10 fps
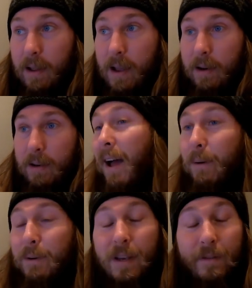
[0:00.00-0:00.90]
And
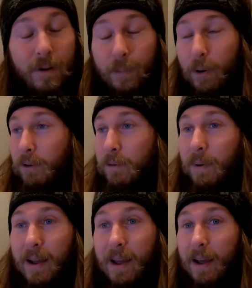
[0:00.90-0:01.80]
I was even approached
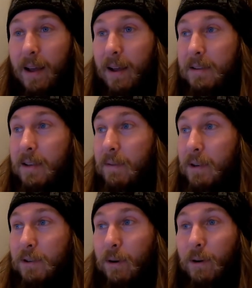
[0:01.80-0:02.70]
by a
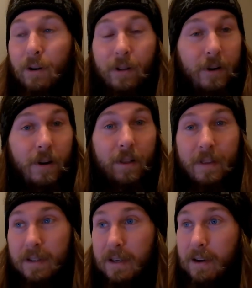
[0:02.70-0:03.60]
TV show earlier on
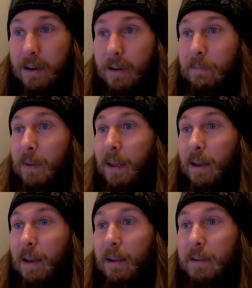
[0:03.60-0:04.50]
this year
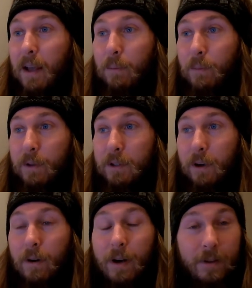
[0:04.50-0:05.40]
to help with the
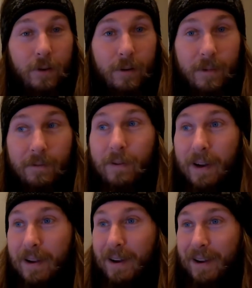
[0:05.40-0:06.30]
show, and I told them to
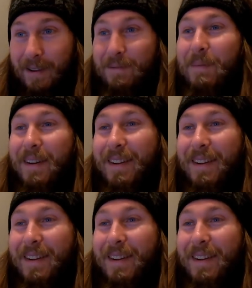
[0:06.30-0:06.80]
fuck off.